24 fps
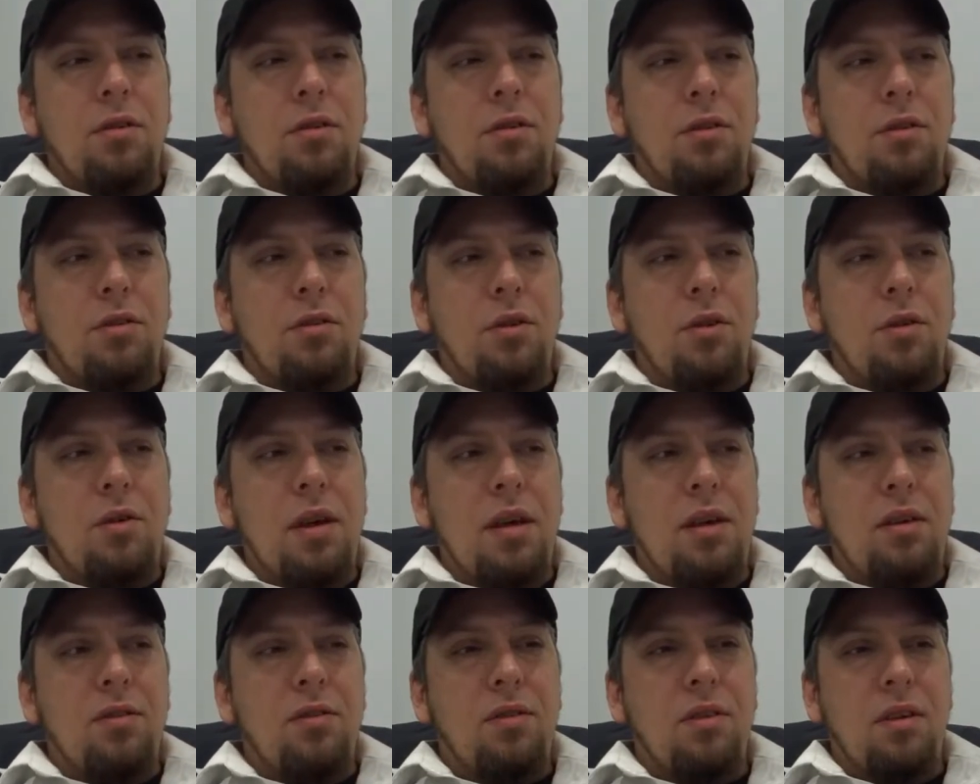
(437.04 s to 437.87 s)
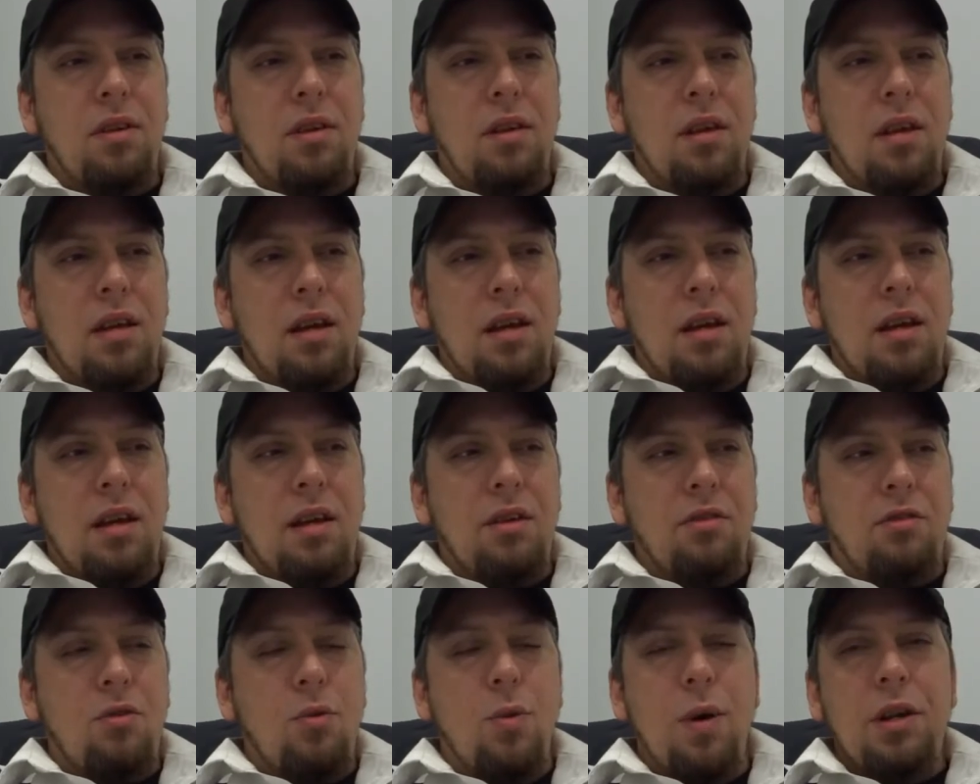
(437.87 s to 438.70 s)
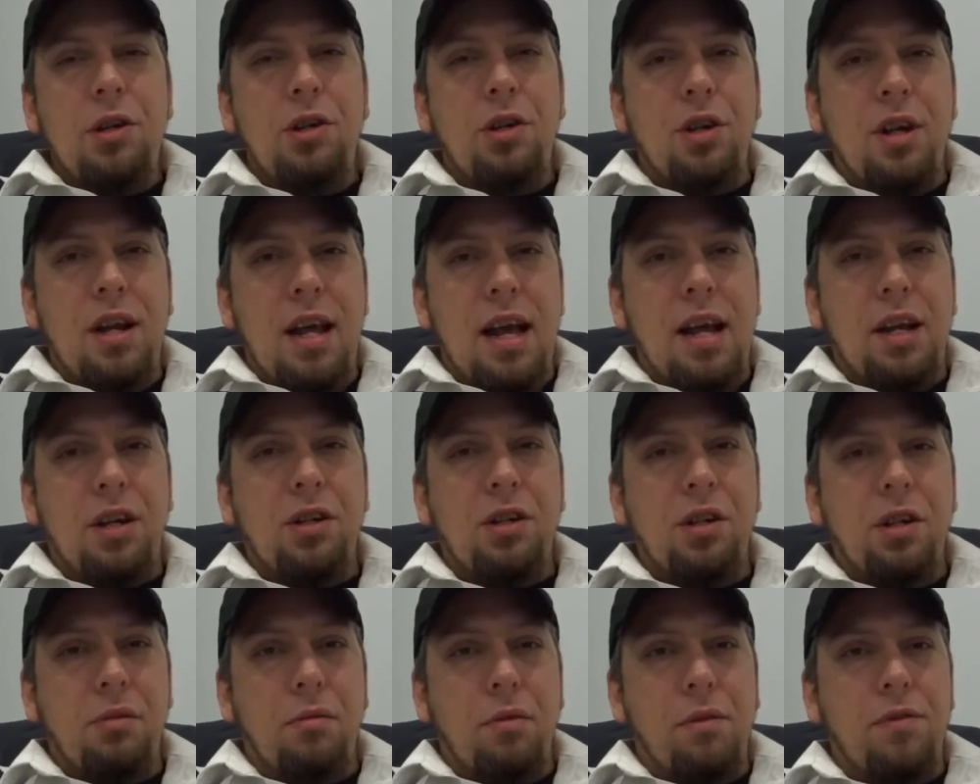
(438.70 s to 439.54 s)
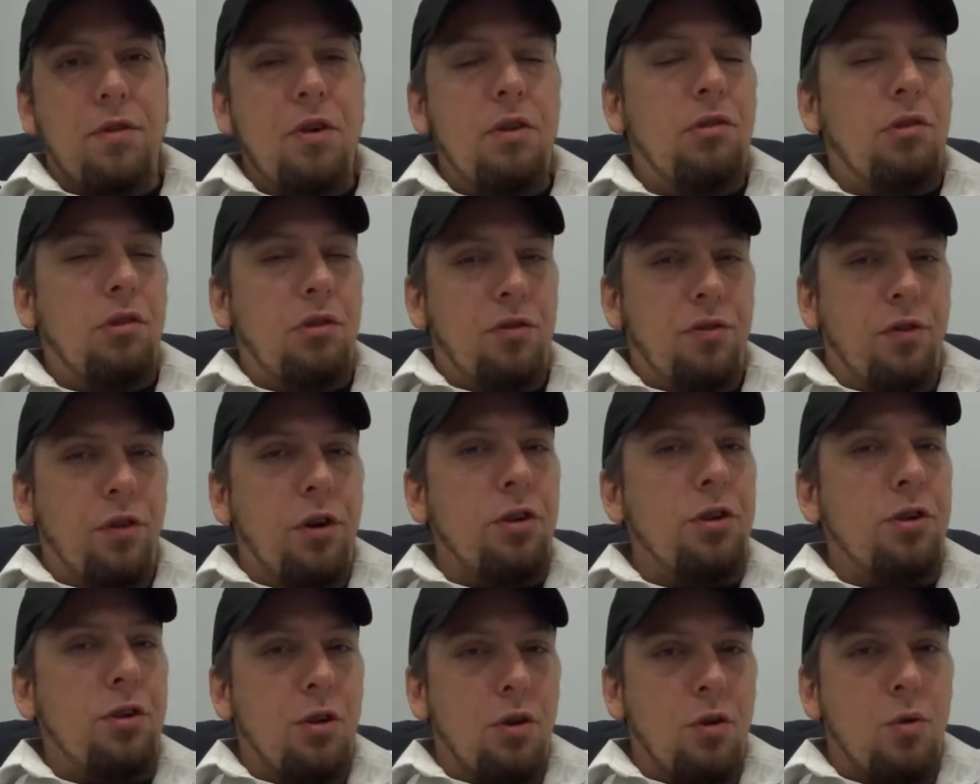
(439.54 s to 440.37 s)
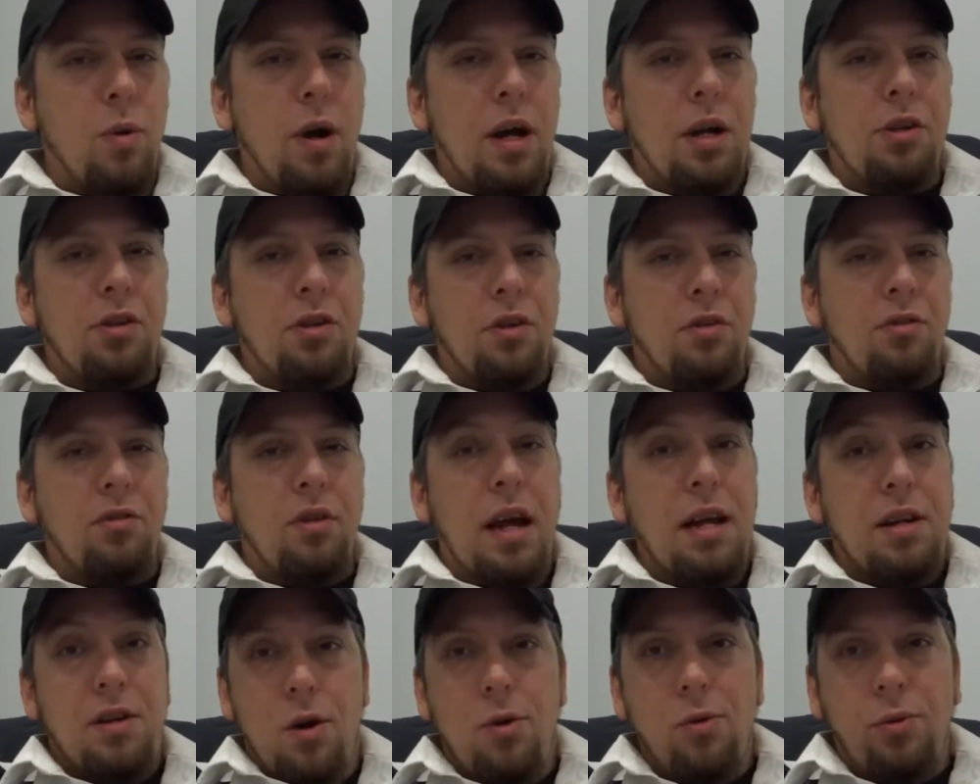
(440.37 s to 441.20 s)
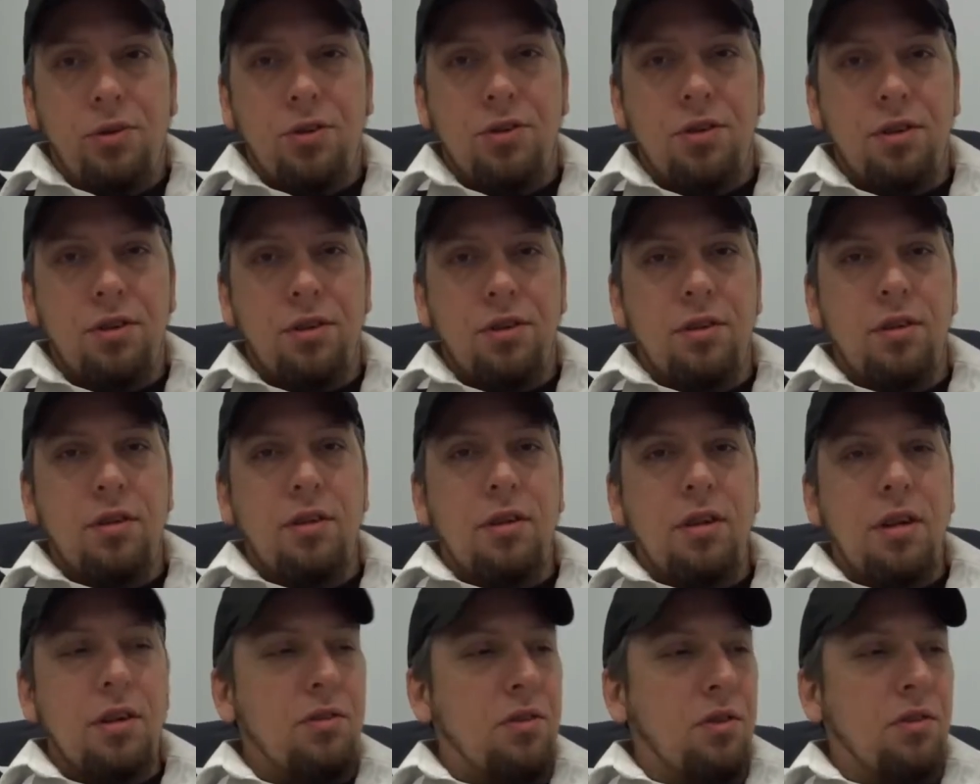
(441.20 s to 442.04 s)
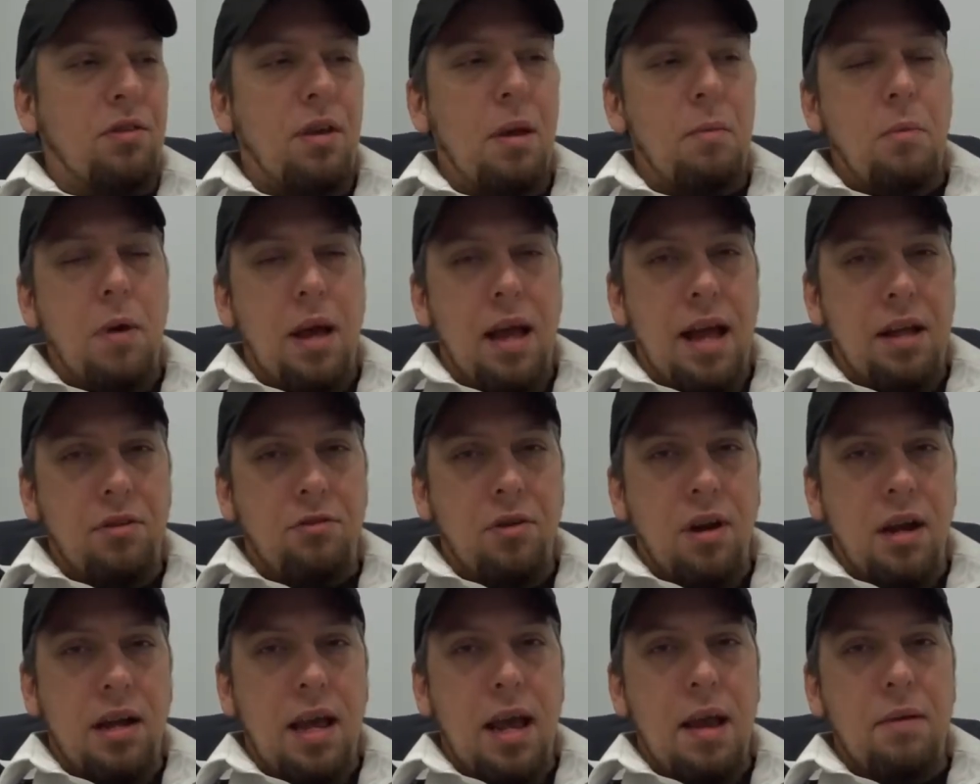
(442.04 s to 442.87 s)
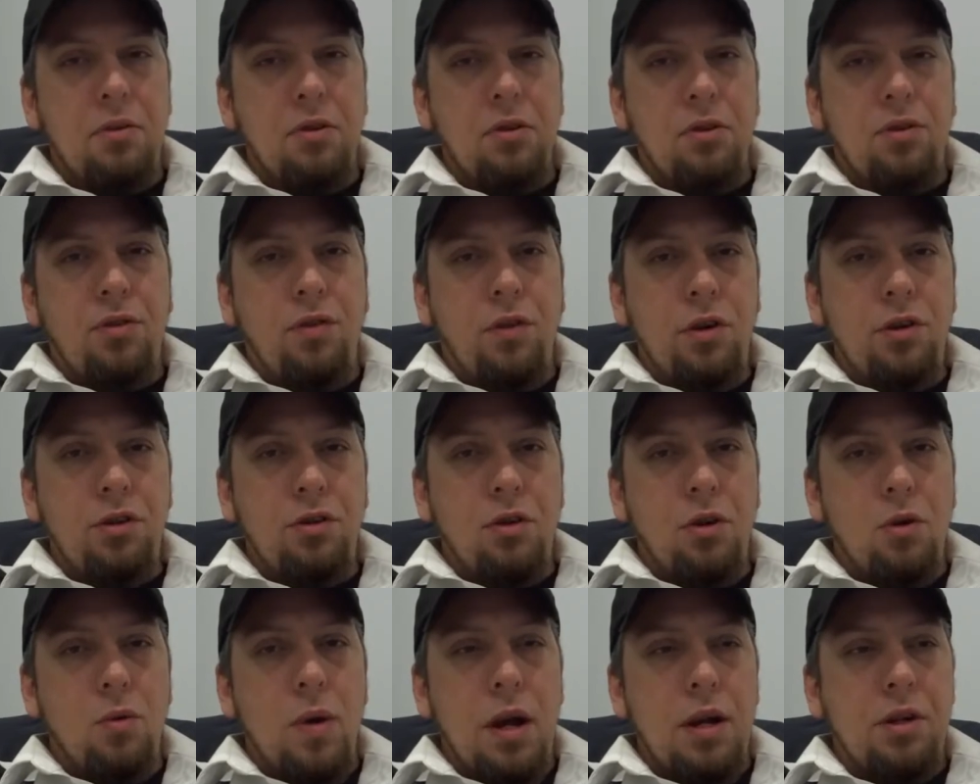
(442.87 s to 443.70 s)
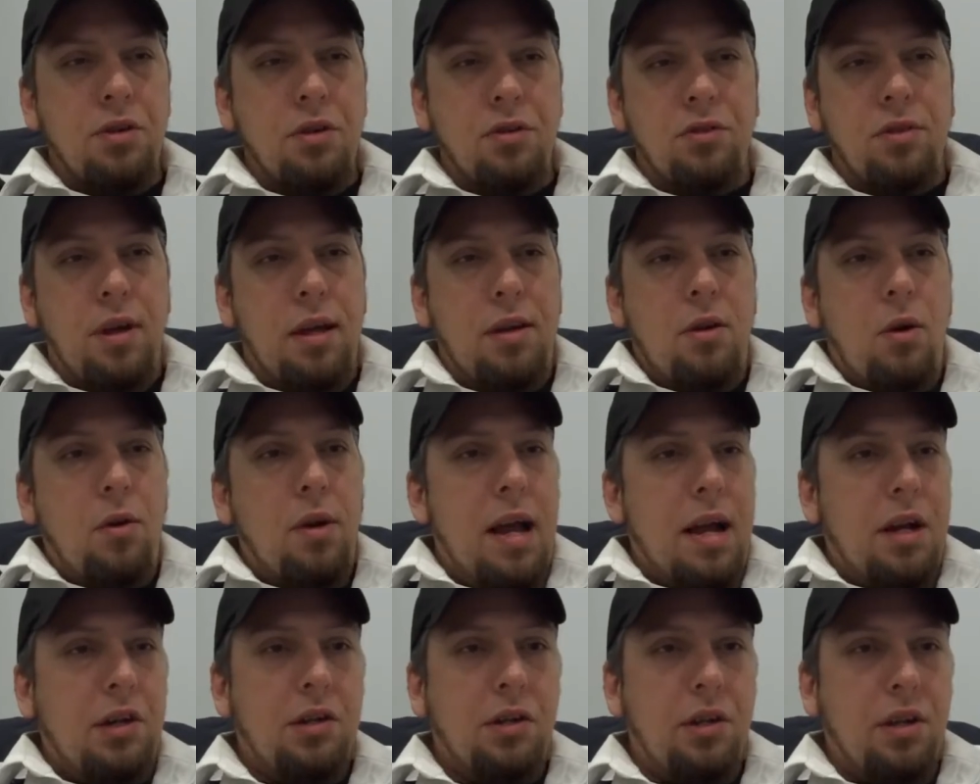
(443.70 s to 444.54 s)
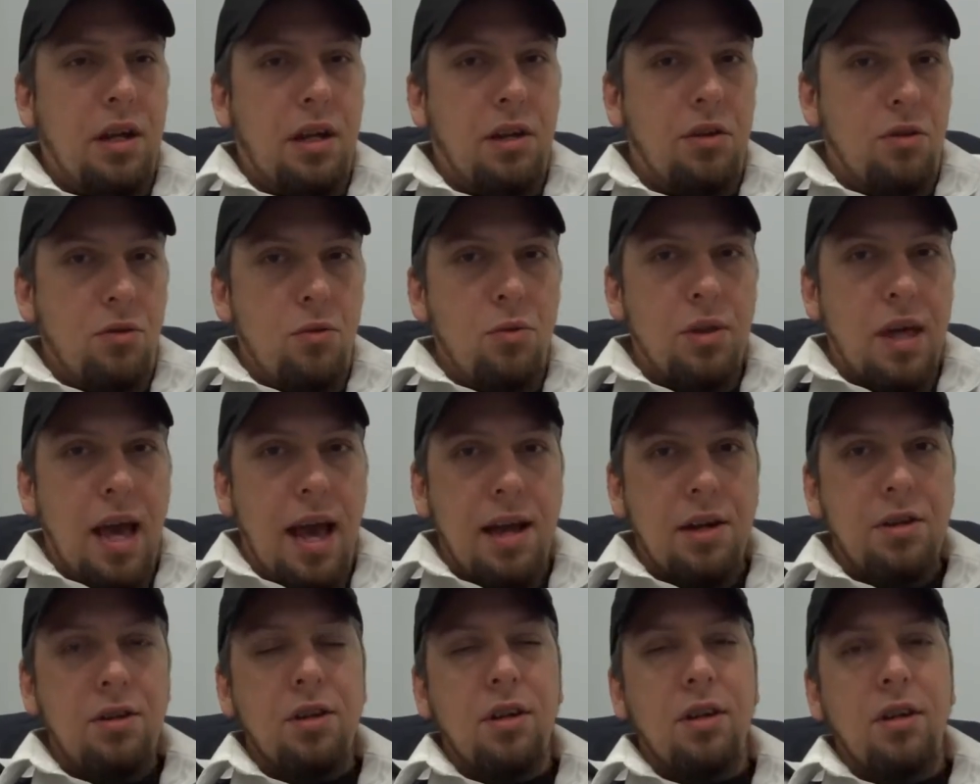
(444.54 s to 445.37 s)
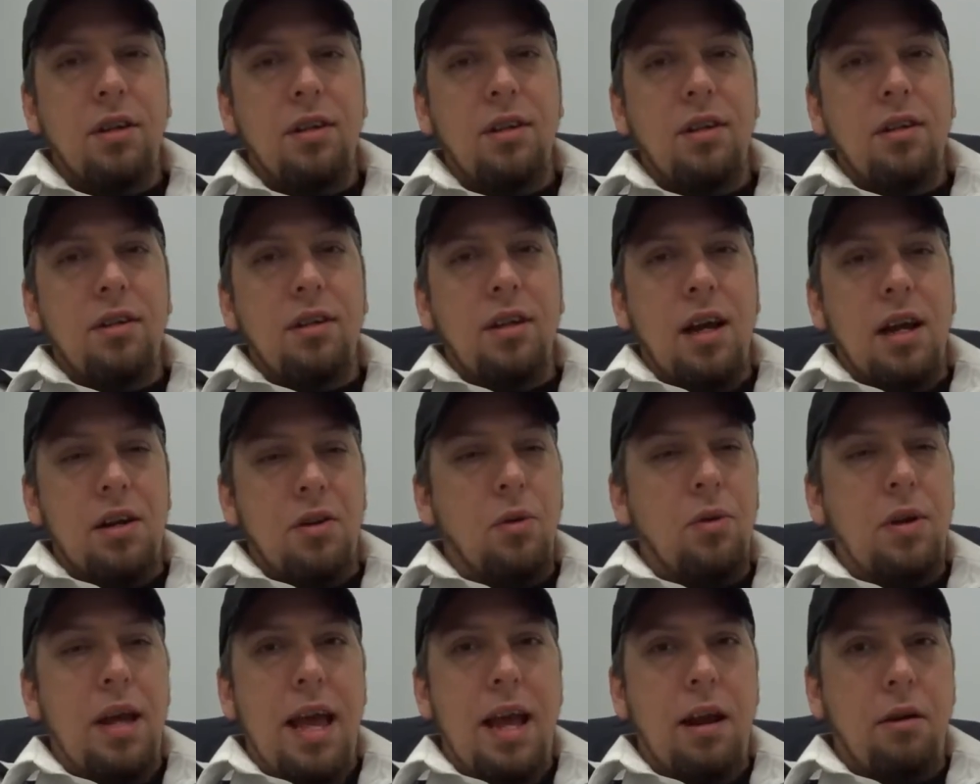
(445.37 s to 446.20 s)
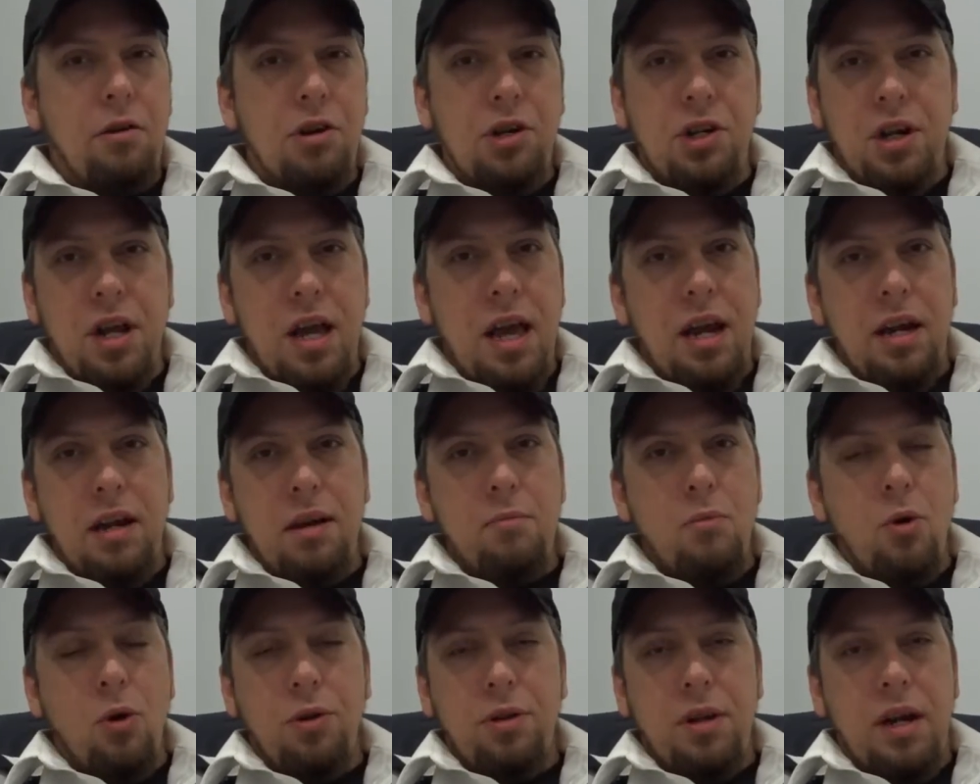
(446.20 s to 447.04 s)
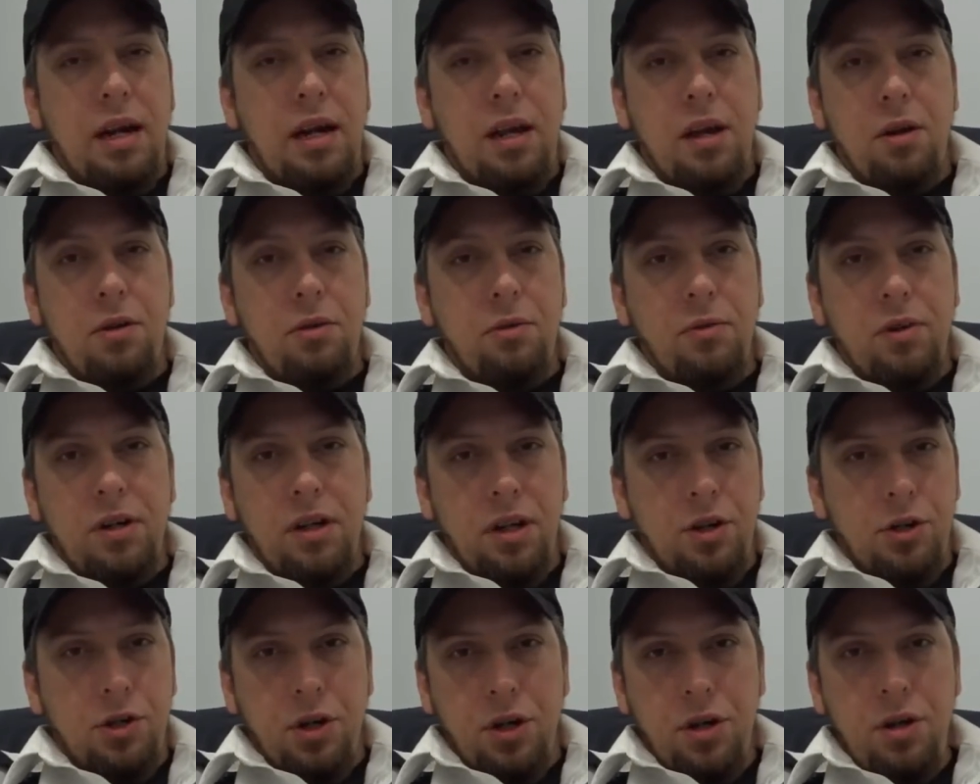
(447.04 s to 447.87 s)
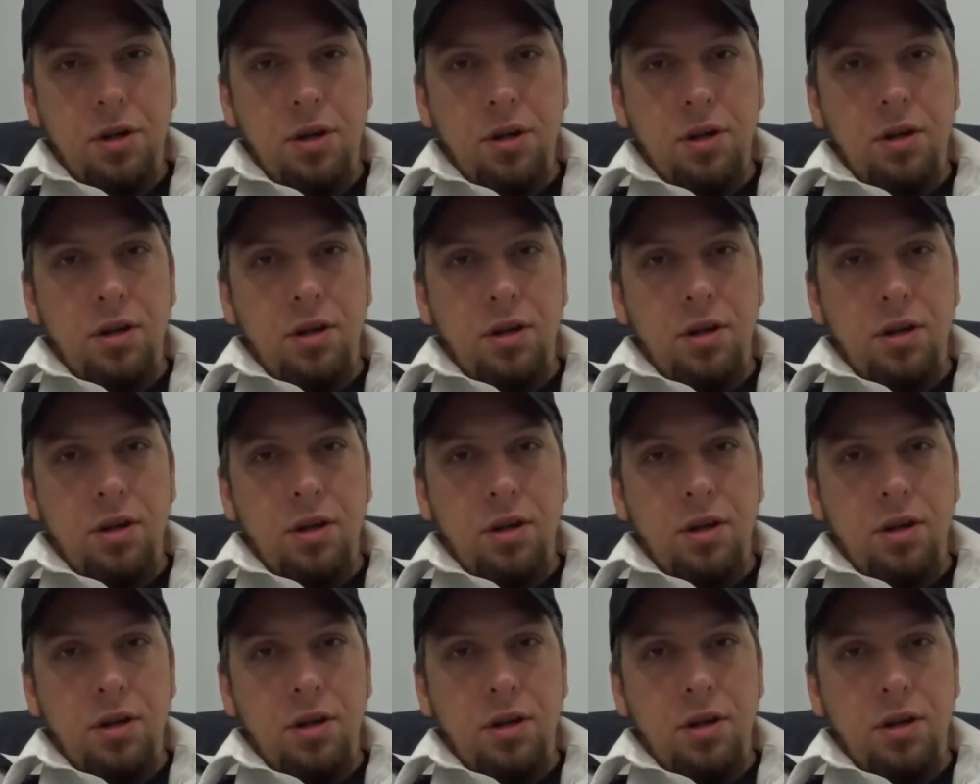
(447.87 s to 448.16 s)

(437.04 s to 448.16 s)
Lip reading: So his question actually refutes his first two questions. I don't. It's the same answer I gave to his first two questions. I don't actually do that. I don't hate Christianity more than any other religion.